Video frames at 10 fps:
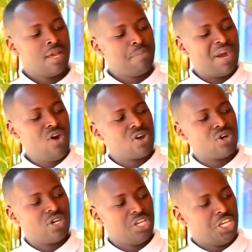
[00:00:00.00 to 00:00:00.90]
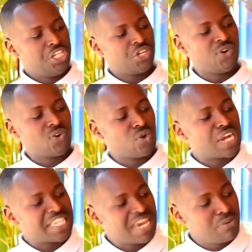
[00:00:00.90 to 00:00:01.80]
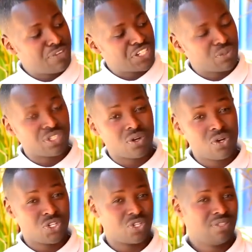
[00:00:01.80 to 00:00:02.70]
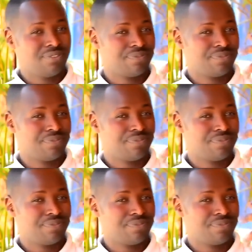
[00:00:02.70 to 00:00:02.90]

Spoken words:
Paulo igikururuka cyamufashe ku gikonjo